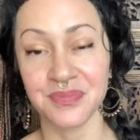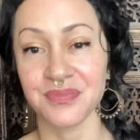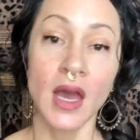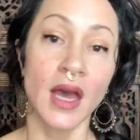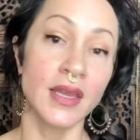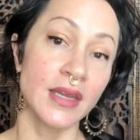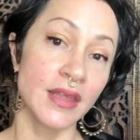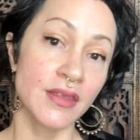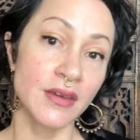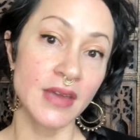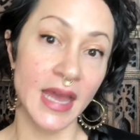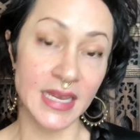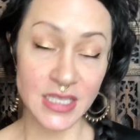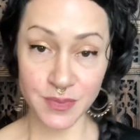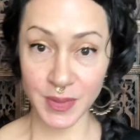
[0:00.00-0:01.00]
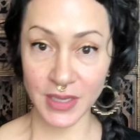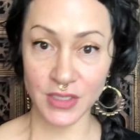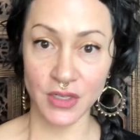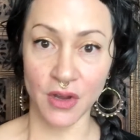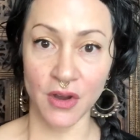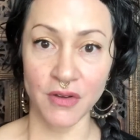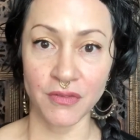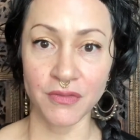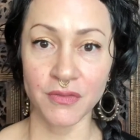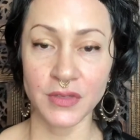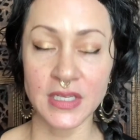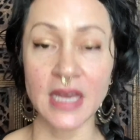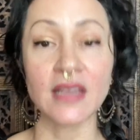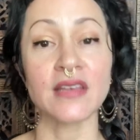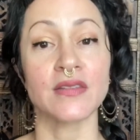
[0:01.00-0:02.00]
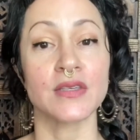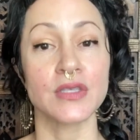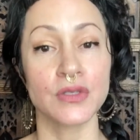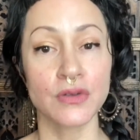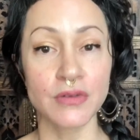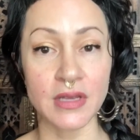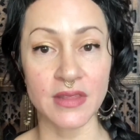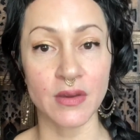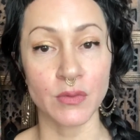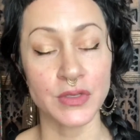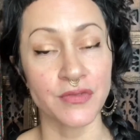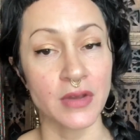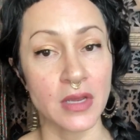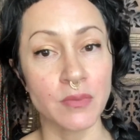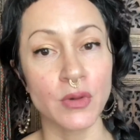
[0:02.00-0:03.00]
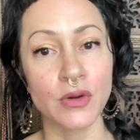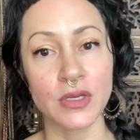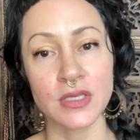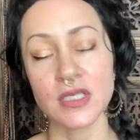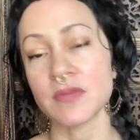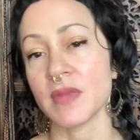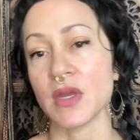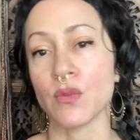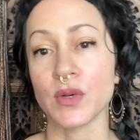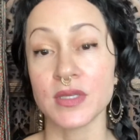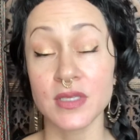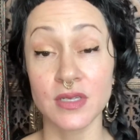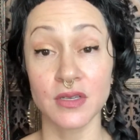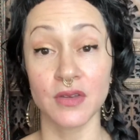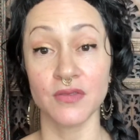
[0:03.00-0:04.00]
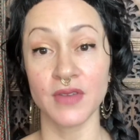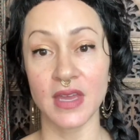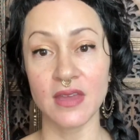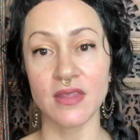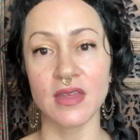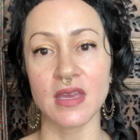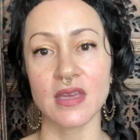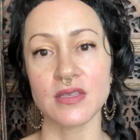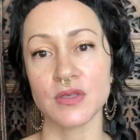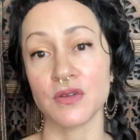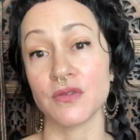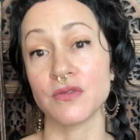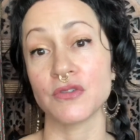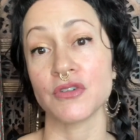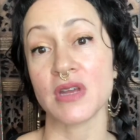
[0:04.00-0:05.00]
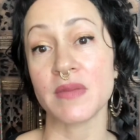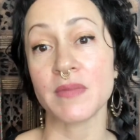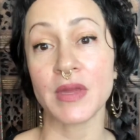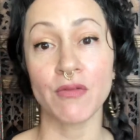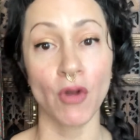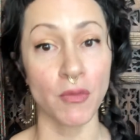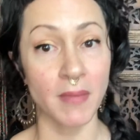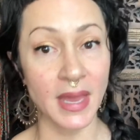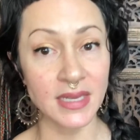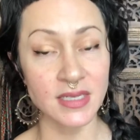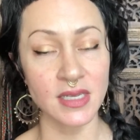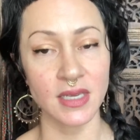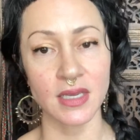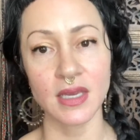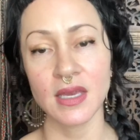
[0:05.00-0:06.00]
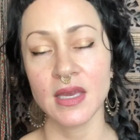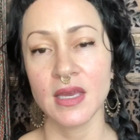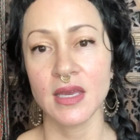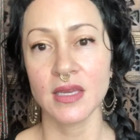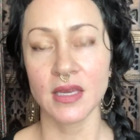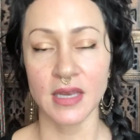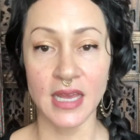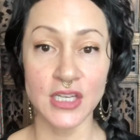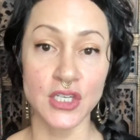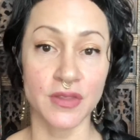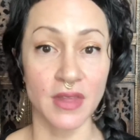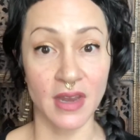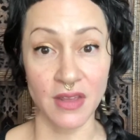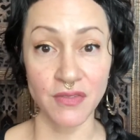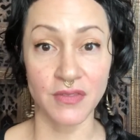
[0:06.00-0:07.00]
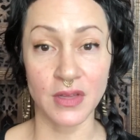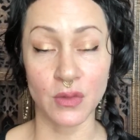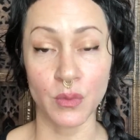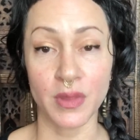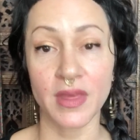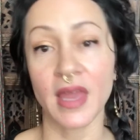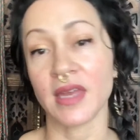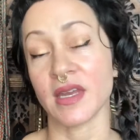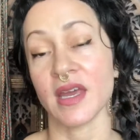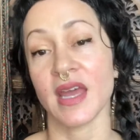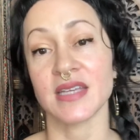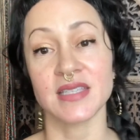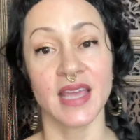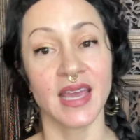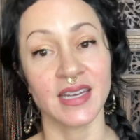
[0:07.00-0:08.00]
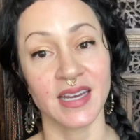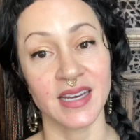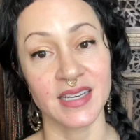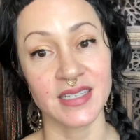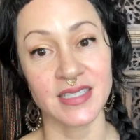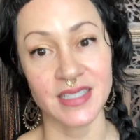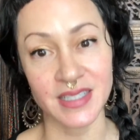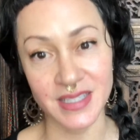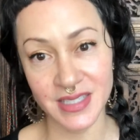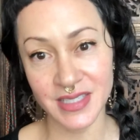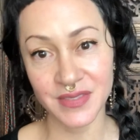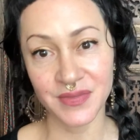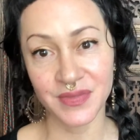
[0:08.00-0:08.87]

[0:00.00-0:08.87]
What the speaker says: Another aspect of telling the story that was very important to me was to convey the sort of dreamy, romantic connection that I feel with henna as a henna artist.